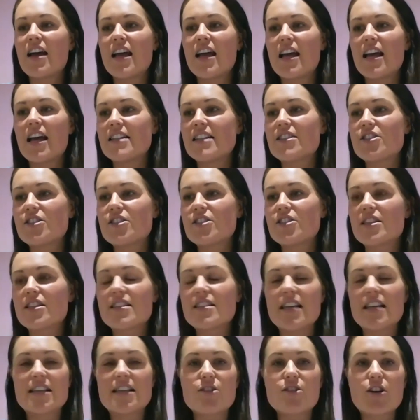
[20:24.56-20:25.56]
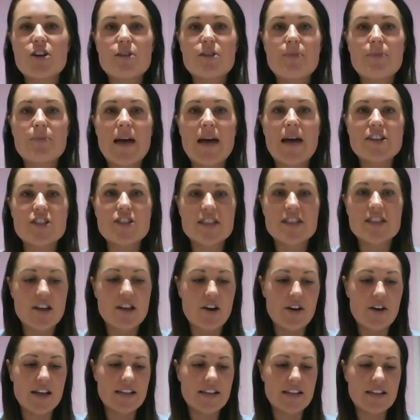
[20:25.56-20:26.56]
it's just it's not about just
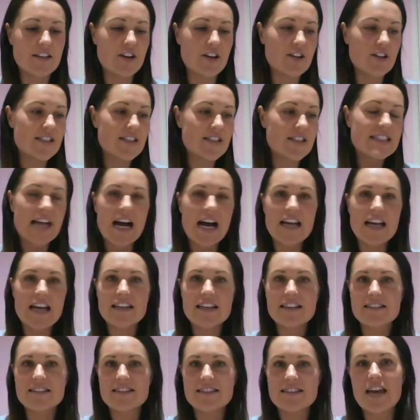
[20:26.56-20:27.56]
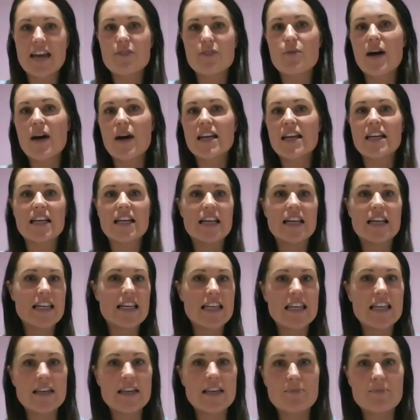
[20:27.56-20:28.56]
going you know starting day one and in a
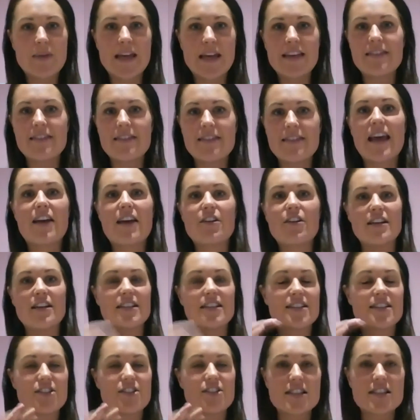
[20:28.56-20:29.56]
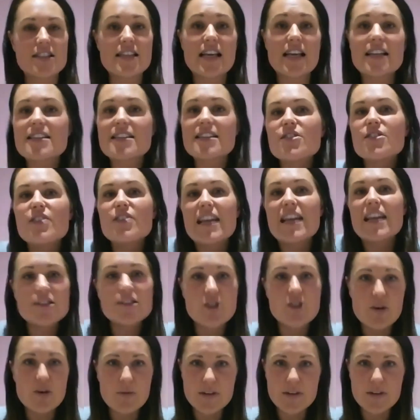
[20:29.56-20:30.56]
year being there and it's just it's that's
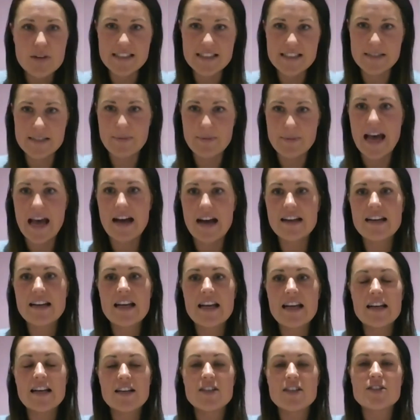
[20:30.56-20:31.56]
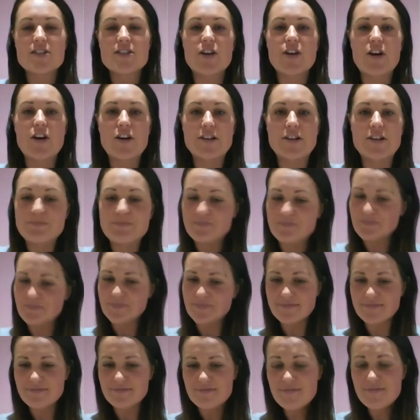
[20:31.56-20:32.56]
not what it's about so
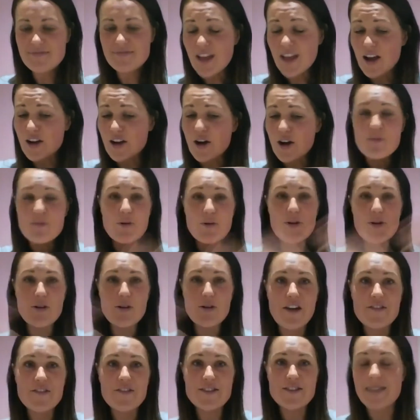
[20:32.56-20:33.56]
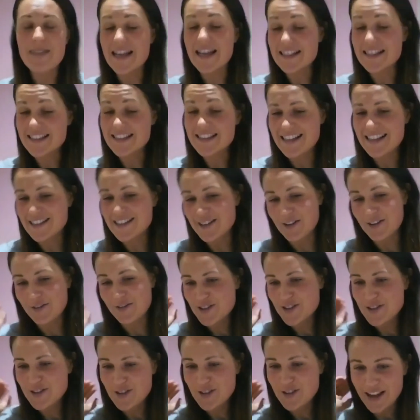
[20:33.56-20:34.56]
i know i'm all over the place here so i've
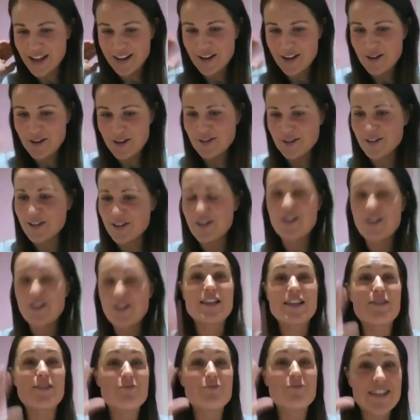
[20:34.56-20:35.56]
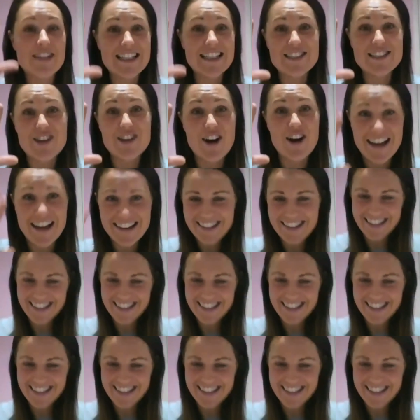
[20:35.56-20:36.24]
just got like a whole lot of notes i'm really tired